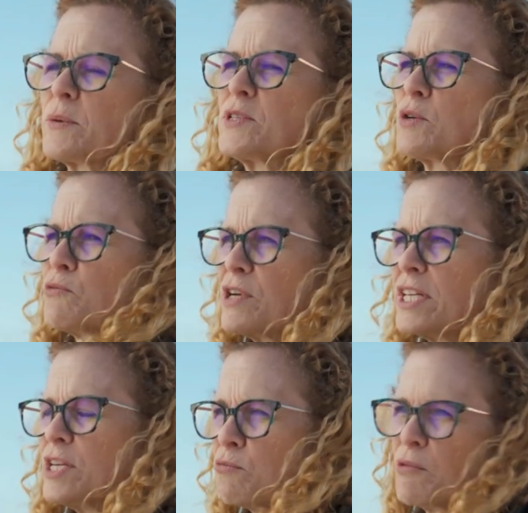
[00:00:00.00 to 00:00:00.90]
So it's a
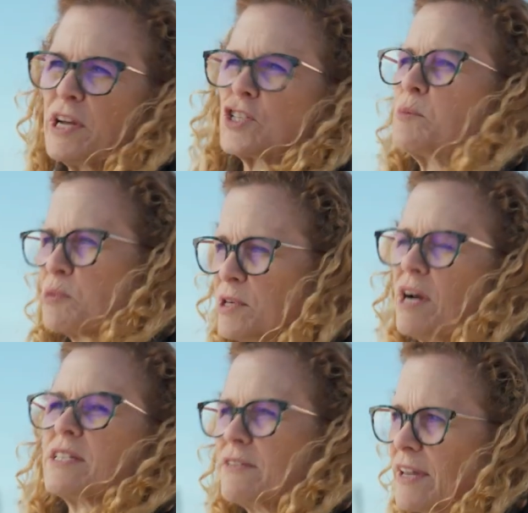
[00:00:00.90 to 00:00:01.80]
really rich and
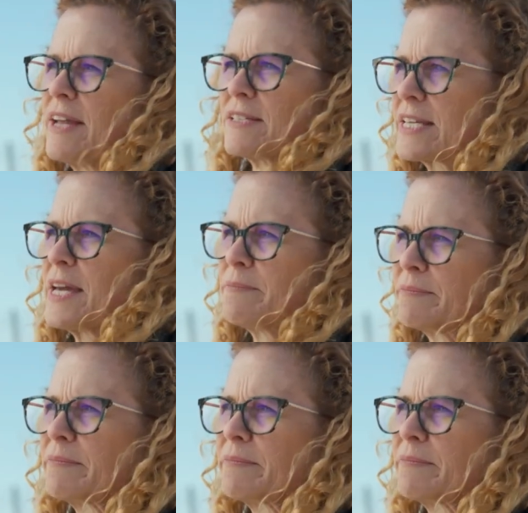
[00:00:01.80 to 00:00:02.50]
productive landscape.